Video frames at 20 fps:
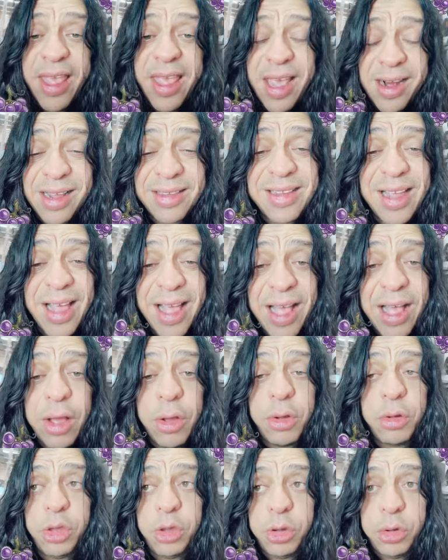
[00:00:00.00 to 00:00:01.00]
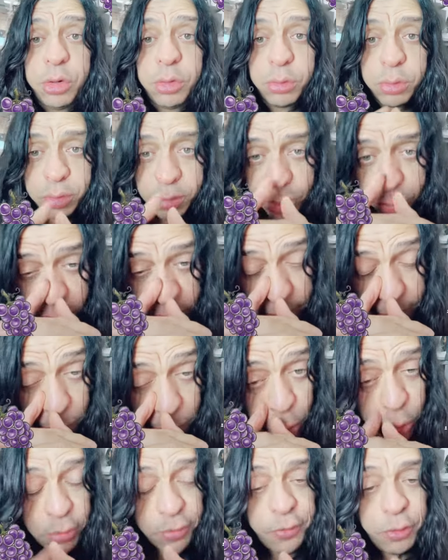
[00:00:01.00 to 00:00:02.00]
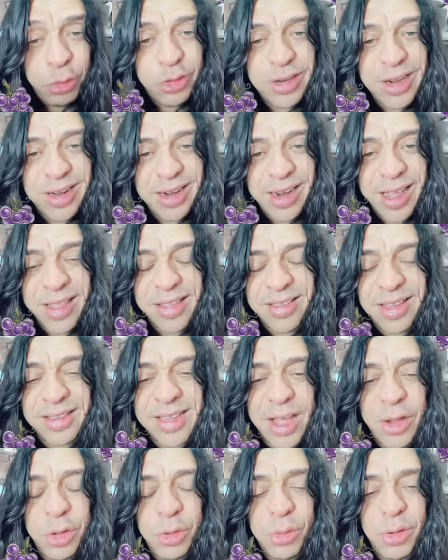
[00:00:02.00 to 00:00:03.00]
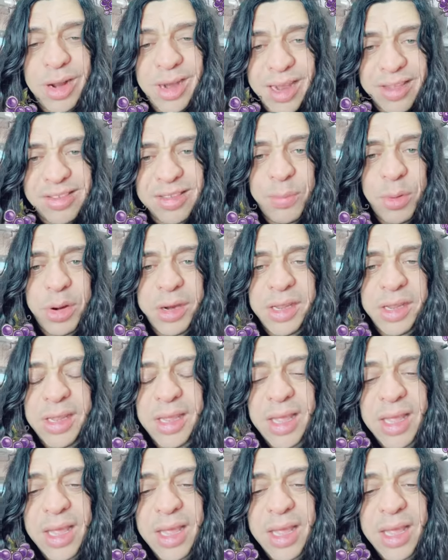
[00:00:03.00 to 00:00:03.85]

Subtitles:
And that's how you do the mono fruit cleanse. That's how you cleanse the body